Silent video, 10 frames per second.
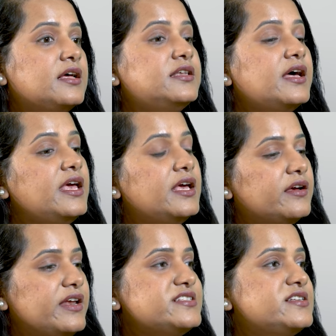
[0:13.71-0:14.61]
The
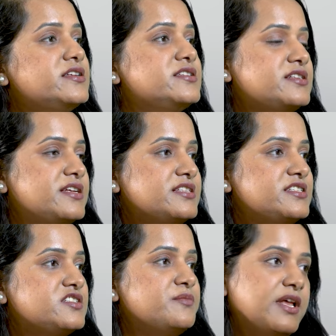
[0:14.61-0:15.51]
increase in incidence
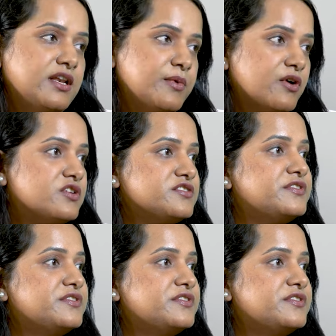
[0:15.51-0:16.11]
is mainly because